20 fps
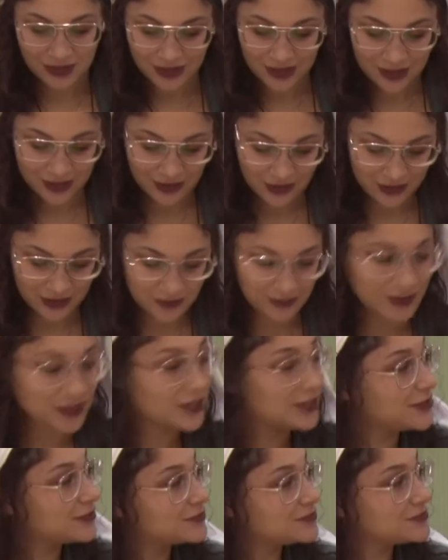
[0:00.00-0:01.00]

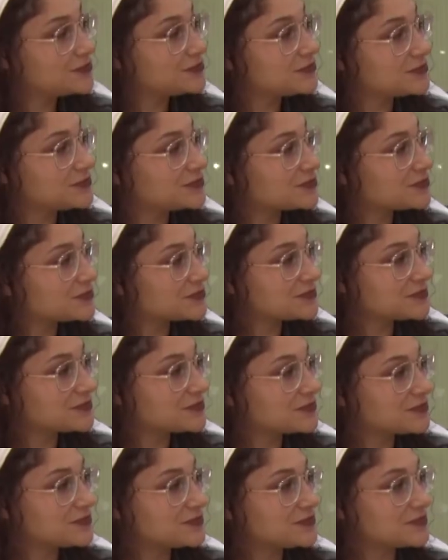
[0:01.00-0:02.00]

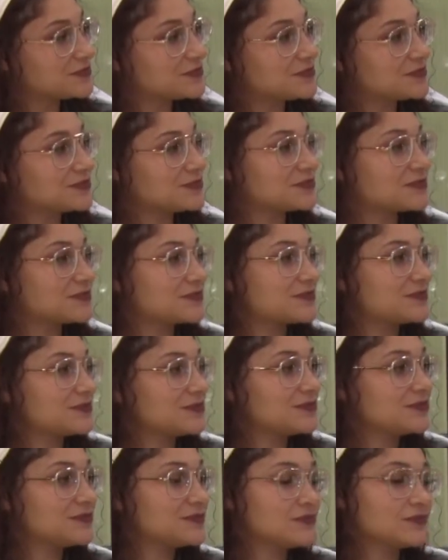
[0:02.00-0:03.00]

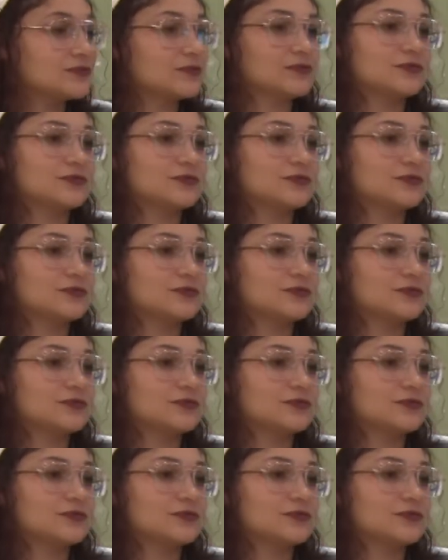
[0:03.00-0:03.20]
(not speaking)